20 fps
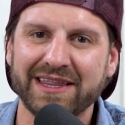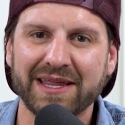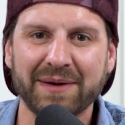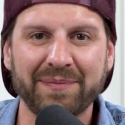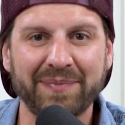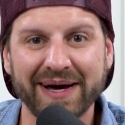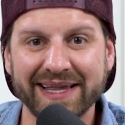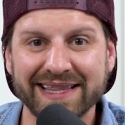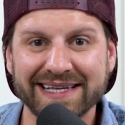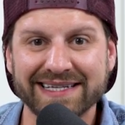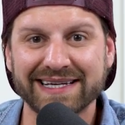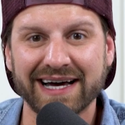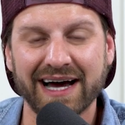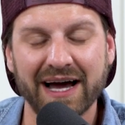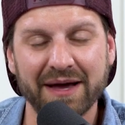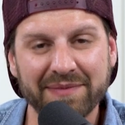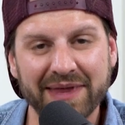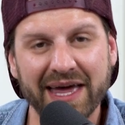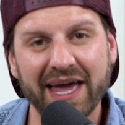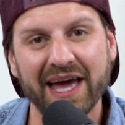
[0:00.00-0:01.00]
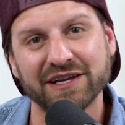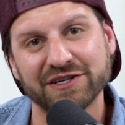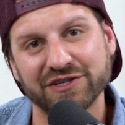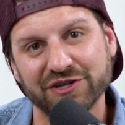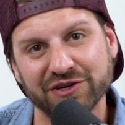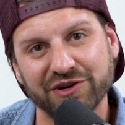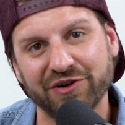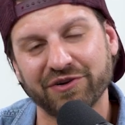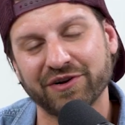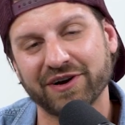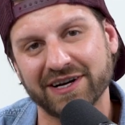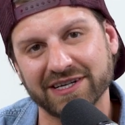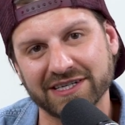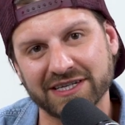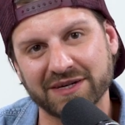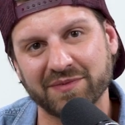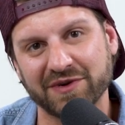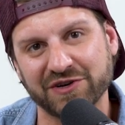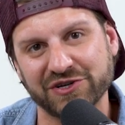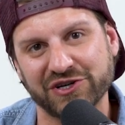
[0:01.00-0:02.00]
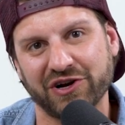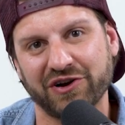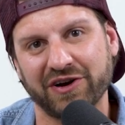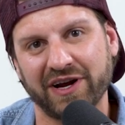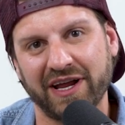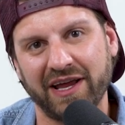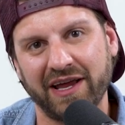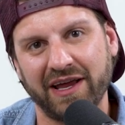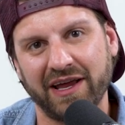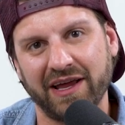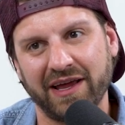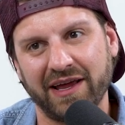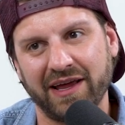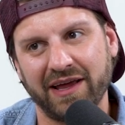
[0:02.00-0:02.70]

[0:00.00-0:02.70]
that by the time they enter your customer journey,